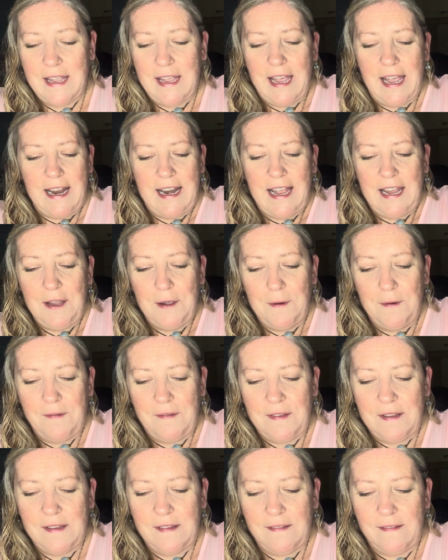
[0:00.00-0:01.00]
And I
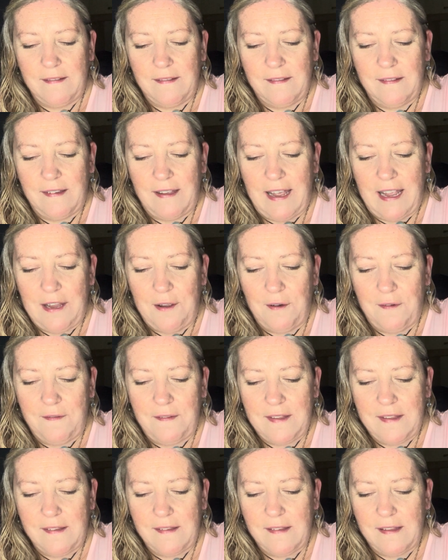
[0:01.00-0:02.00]
often
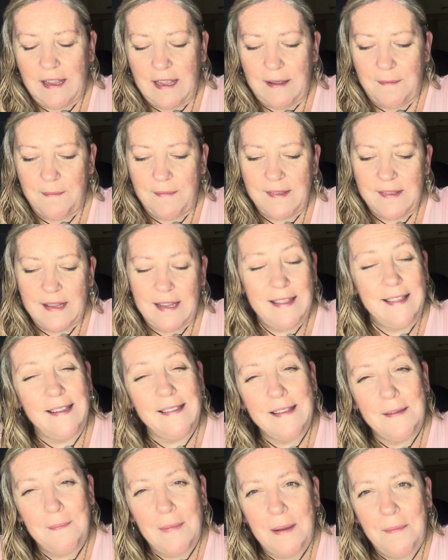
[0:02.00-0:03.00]
say
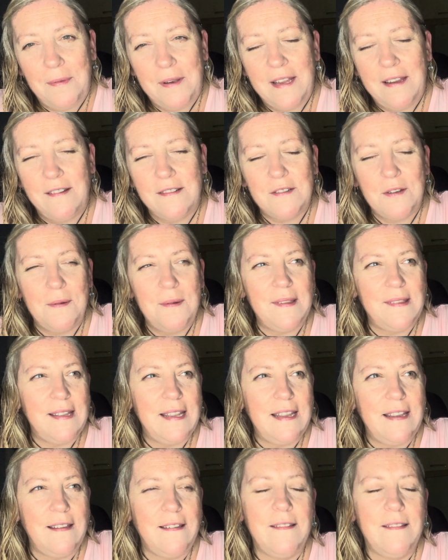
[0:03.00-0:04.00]
this in my prayers. I always say,